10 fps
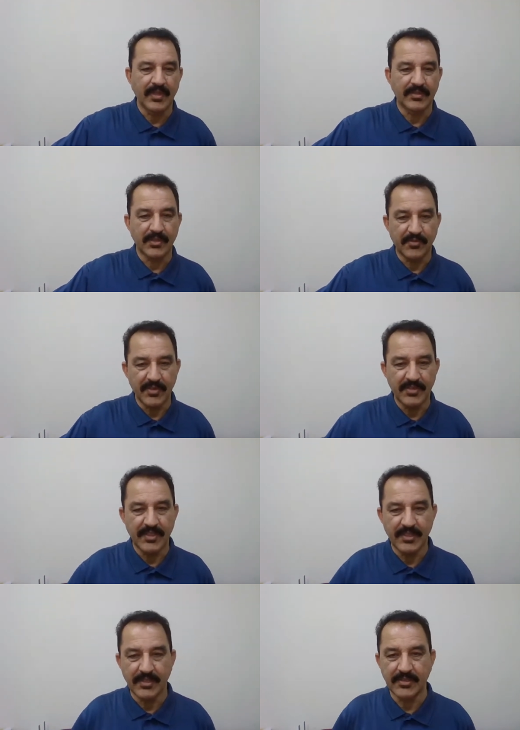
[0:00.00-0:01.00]
A surface
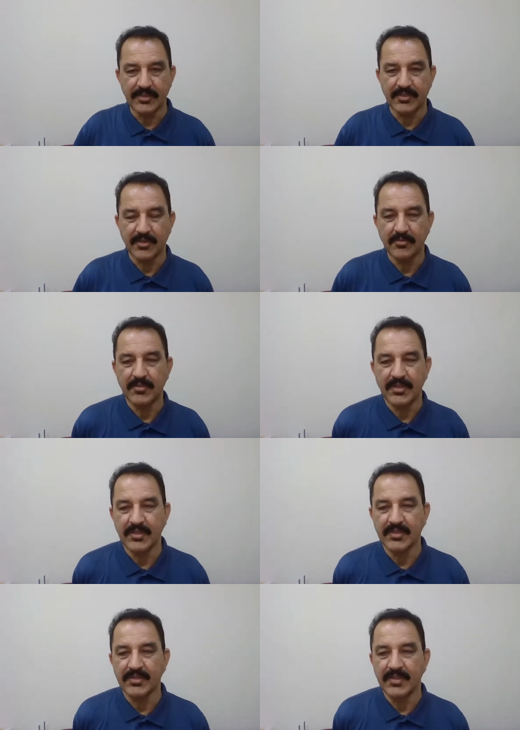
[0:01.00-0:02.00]
drainage system
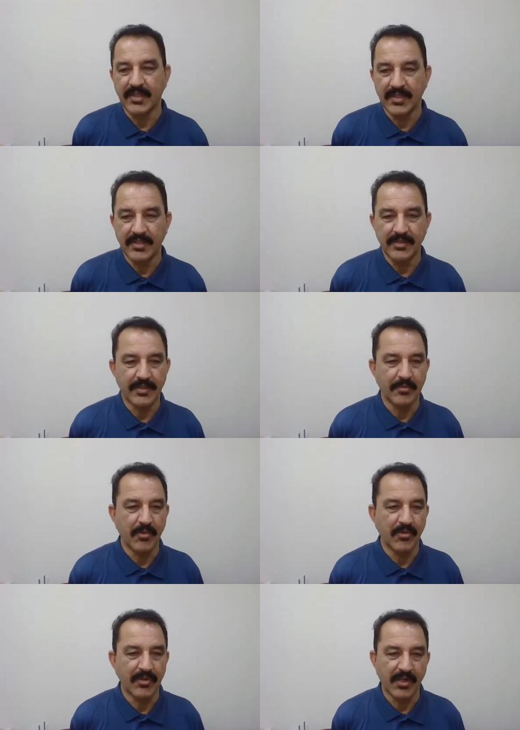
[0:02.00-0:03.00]
is a
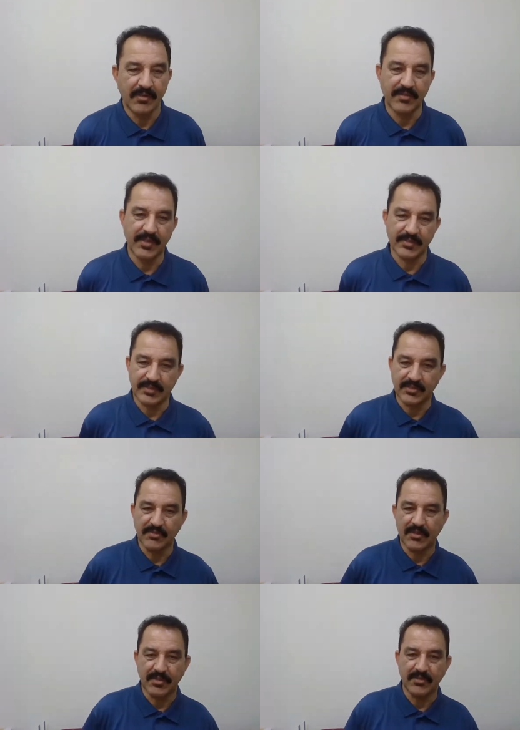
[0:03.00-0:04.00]
removal of excess
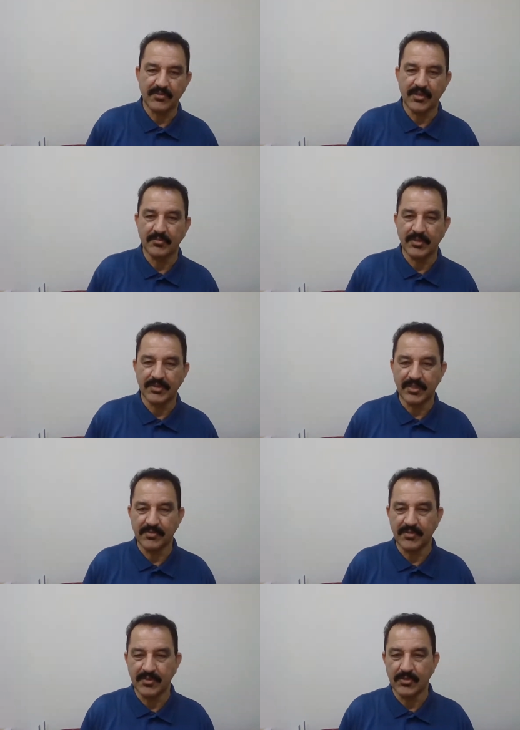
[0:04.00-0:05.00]
water from the
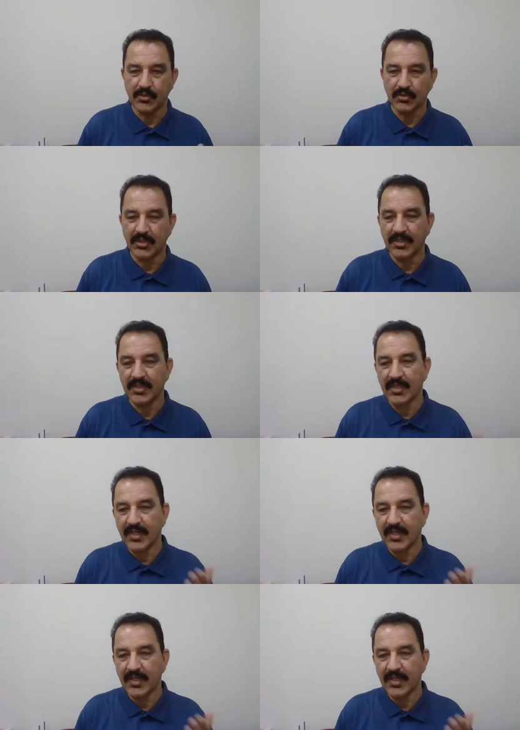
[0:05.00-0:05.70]
surface to the